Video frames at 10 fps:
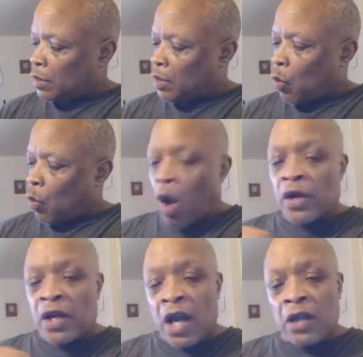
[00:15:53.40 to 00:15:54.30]

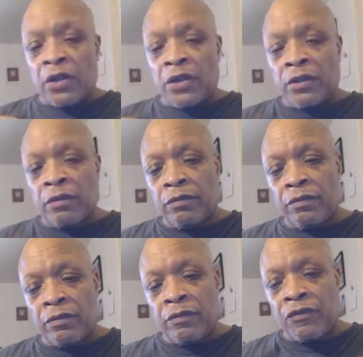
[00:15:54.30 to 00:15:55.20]
watercolor
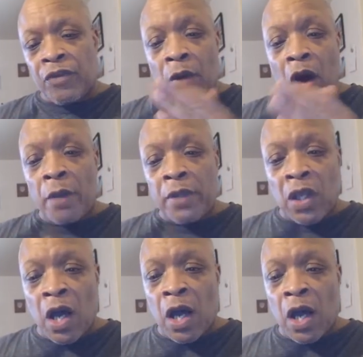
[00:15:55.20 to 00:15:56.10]
from Hobby
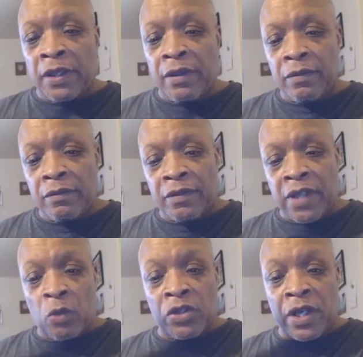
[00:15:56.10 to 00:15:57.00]
Lobby
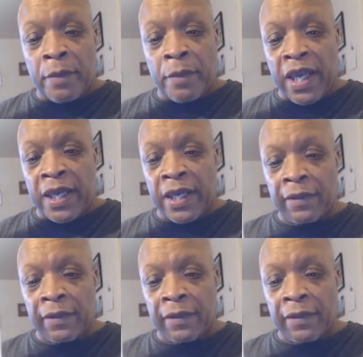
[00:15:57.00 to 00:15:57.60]
that was in a pan,